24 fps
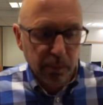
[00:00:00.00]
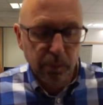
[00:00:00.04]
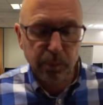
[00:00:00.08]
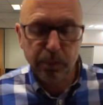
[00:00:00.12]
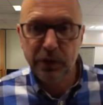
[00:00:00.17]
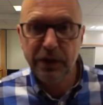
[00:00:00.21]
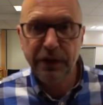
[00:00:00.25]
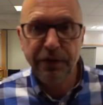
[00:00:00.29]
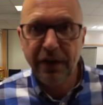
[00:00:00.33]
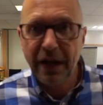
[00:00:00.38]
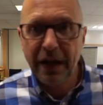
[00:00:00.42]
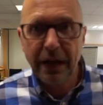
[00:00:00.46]

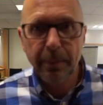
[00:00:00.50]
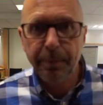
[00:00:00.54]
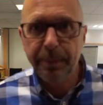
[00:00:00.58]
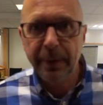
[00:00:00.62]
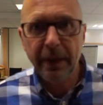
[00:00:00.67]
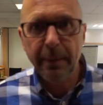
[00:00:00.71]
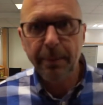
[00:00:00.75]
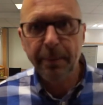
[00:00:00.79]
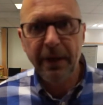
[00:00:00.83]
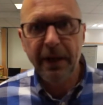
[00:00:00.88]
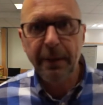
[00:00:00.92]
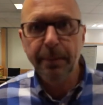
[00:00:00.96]

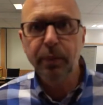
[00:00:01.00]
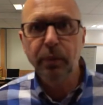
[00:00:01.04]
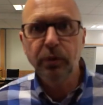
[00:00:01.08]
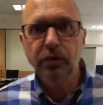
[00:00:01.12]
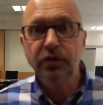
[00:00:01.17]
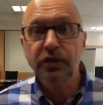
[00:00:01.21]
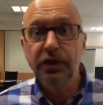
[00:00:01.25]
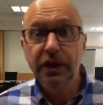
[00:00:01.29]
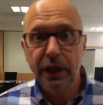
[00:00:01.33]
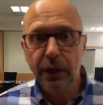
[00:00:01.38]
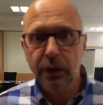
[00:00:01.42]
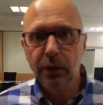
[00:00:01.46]
Developing people's
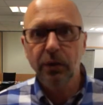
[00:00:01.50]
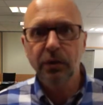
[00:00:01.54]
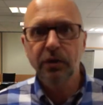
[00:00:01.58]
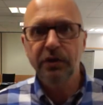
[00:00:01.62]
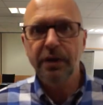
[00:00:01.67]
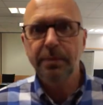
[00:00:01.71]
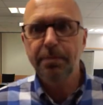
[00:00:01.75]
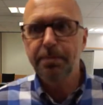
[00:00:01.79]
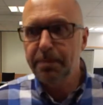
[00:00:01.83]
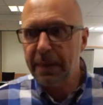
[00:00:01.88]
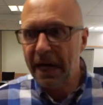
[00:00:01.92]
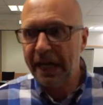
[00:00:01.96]
skills
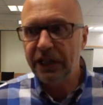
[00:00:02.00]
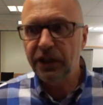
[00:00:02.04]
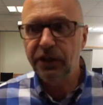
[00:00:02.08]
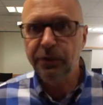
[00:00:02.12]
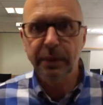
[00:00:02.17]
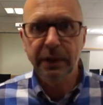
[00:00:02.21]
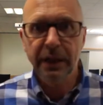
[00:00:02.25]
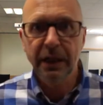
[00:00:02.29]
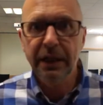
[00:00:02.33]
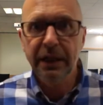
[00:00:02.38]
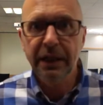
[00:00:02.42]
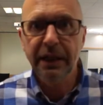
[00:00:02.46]
in
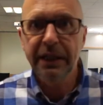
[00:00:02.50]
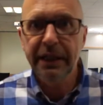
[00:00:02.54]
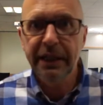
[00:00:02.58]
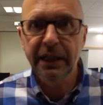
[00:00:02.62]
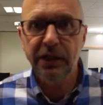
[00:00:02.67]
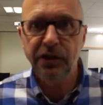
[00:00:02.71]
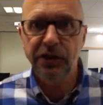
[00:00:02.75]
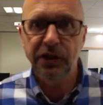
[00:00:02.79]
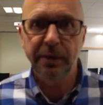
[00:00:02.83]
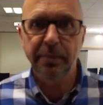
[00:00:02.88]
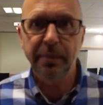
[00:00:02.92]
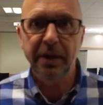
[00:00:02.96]
management and
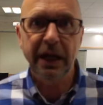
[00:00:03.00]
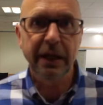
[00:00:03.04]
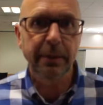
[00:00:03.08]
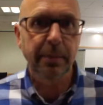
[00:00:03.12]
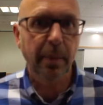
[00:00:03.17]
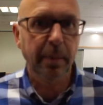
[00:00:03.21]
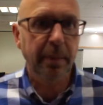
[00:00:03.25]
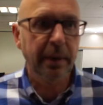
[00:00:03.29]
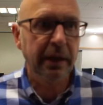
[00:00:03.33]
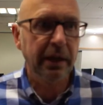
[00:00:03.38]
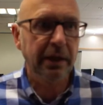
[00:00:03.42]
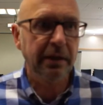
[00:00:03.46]
leadership
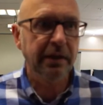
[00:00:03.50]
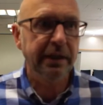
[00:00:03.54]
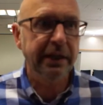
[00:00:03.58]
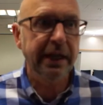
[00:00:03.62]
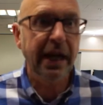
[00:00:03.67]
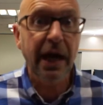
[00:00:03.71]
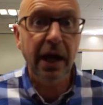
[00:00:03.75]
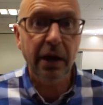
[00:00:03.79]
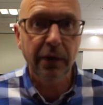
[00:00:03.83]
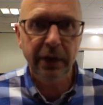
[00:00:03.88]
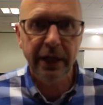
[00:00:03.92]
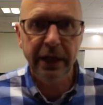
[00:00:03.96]
capability
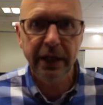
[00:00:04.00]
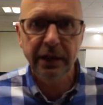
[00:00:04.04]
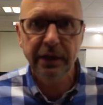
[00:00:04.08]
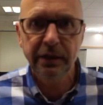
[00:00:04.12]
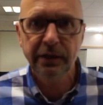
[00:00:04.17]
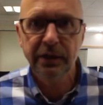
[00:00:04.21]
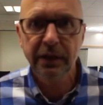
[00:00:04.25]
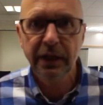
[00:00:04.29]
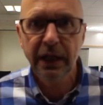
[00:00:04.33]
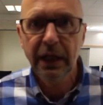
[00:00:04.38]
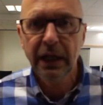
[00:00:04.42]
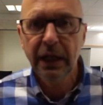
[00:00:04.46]

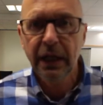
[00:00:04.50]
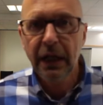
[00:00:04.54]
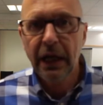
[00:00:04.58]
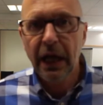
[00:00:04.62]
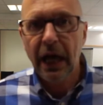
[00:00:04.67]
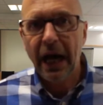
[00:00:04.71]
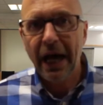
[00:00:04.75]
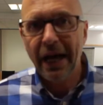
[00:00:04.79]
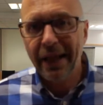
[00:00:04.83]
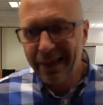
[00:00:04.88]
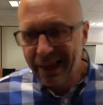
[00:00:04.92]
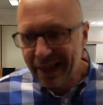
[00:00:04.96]
areas.
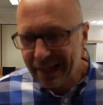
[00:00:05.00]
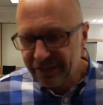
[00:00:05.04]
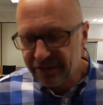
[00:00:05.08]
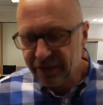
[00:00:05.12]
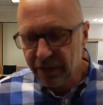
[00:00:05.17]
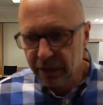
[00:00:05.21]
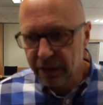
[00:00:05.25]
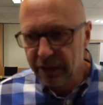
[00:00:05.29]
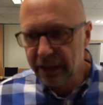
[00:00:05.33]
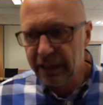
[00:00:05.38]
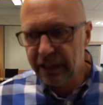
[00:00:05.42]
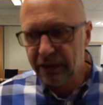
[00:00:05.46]
And that's
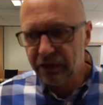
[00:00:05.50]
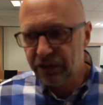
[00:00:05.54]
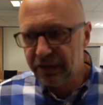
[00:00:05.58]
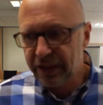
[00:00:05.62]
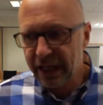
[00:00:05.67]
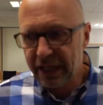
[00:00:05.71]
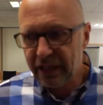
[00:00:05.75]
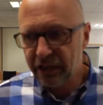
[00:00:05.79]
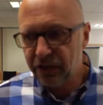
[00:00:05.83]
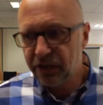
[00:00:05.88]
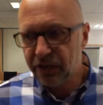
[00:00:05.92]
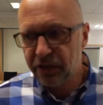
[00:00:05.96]
our niche.
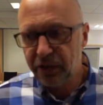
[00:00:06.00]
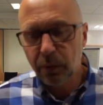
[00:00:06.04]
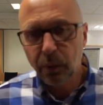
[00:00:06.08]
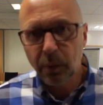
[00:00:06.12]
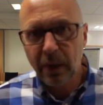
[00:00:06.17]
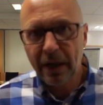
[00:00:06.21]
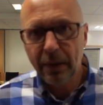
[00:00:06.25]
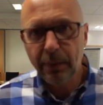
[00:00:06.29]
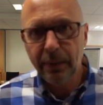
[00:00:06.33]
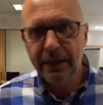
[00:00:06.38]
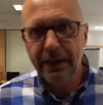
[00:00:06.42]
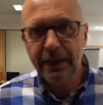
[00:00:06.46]
That's
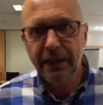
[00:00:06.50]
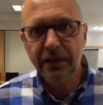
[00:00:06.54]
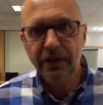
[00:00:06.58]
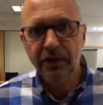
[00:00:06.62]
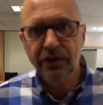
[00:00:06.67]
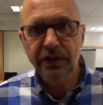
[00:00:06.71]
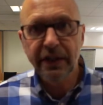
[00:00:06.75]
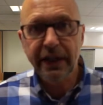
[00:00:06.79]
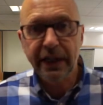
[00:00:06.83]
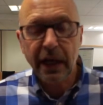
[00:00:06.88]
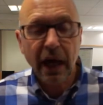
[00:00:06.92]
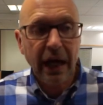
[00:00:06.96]
where we need to
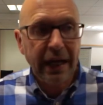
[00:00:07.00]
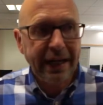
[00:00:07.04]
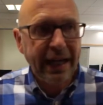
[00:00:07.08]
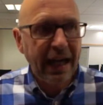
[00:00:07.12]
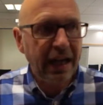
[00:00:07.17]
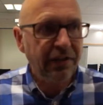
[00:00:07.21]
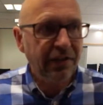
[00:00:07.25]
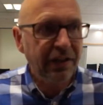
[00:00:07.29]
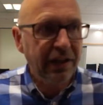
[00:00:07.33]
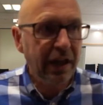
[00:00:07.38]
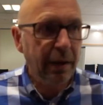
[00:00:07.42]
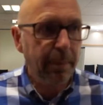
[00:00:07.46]
stick. I
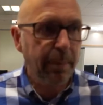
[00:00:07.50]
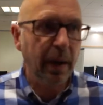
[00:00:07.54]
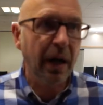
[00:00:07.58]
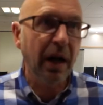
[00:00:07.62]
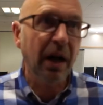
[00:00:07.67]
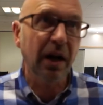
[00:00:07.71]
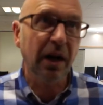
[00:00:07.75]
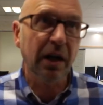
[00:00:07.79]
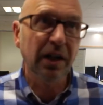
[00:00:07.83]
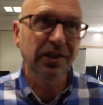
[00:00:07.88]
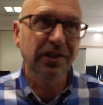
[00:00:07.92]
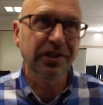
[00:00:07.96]
guess in the
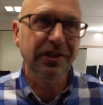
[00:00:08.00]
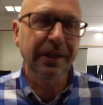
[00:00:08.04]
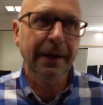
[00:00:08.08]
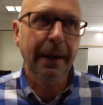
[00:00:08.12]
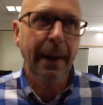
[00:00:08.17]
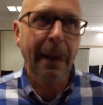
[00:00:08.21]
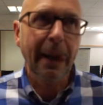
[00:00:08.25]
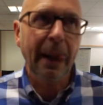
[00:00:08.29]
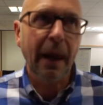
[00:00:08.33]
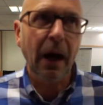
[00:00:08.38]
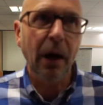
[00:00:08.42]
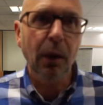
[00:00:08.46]
past,
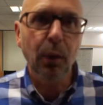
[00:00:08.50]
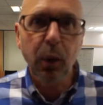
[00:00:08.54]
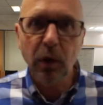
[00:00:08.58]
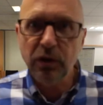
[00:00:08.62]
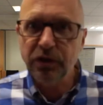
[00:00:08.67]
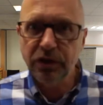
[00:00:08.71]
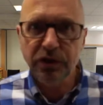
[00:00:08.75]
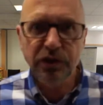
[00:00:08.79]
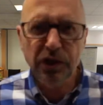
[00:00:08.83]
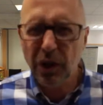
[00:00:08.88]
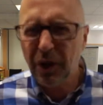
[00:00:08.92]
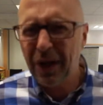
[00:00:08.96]
I
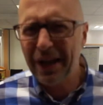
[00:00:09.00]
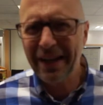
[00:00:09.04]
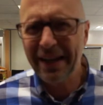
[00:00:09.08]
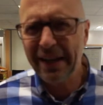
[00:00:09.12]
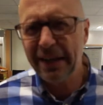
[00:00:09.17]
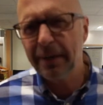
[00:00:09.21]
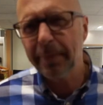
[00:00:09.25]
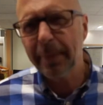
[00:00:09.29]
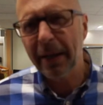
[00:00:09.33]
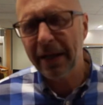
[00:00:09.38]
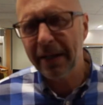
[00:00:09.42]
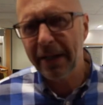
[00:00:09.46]
wasn't so
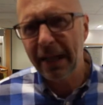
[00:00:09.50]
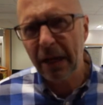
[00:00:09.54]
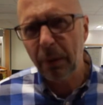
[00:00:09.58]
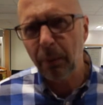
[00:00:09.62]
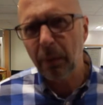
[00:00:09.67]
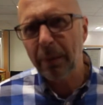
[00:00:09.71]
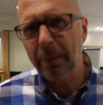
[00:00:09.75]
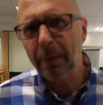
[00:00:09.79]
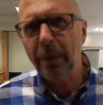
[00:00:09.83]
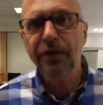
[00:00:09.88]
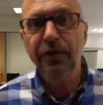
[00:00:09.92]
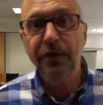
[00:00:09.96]
clear about that
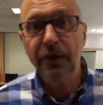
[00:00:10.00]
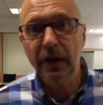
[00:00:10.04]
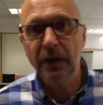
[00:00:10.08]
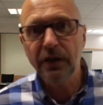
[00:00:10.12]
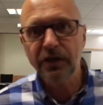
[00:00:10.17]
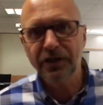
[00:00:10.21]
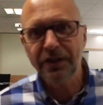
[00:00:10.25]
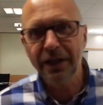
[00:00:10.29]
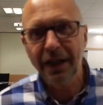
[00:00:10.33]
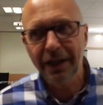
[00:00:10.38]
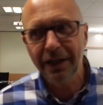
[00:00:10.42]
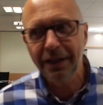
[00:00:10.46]
when we first
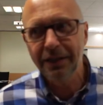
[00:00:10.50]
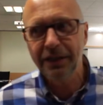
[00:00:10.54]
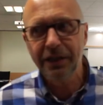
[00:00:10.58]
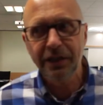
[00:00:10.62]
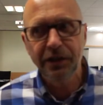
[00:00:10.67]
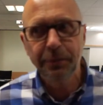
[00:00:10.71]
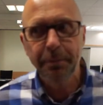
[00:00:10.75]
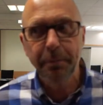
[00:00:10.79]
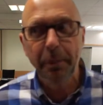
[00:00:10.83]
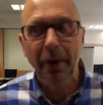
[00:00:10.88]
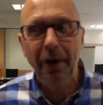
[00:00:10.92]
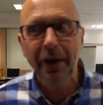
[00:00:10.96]
started,
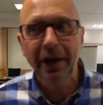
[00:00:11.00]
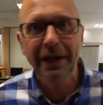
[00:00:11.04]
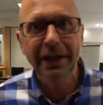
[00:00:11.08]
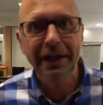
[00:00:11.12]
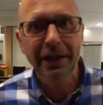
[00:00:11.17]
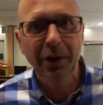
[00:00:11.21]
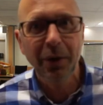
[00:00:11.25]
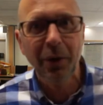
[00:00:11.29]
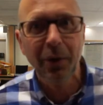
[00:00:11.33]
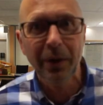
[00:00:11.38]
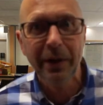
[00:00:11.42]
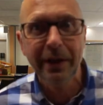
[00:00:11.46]
despite
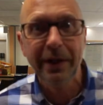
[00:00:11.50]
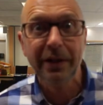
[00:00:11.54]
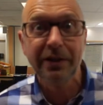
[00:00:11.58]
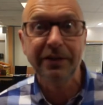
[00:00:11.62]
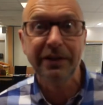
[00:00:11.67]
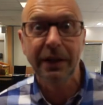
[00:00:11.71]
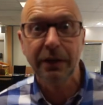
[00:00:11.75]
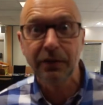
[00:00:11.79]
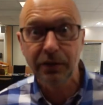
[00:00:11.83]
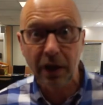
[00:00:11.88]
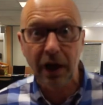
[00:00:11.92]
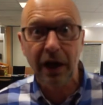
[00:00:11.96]
calling
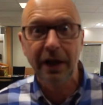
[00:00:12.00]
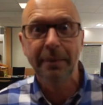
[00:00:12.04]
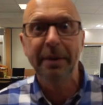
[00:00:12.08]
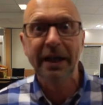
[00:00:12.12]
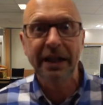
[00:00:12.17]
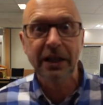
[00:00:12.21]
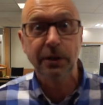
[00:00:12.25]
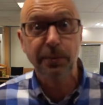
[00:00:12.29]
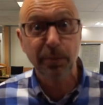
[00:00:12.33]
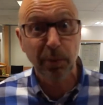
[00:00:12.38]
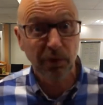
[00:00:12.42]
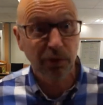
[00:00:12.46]
ourselves
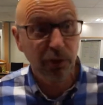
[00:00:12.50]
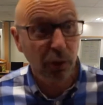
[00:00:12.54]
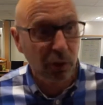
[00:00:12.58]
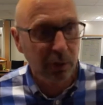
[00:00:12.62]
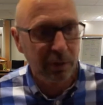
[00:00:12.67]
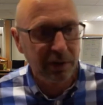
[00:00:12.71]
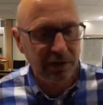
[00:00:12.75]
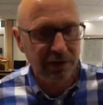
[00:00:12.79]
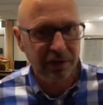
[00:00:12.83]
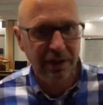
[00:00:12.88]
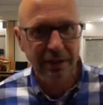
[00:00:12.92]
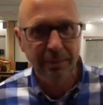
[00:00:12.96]
iManage
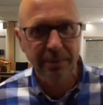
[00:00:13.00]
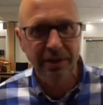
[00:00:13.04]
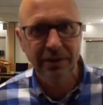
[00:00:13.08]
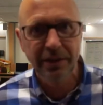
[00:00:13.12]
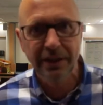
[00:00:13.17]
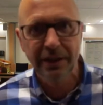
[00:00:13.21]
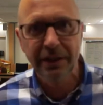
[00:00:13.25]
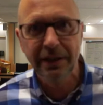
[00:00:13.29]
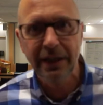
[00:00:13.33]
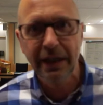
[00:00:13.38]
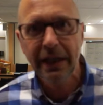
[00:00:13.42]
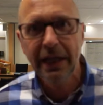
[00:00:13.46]
Performance
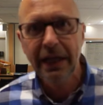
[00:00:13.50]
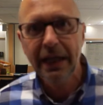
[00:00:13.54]
Limited,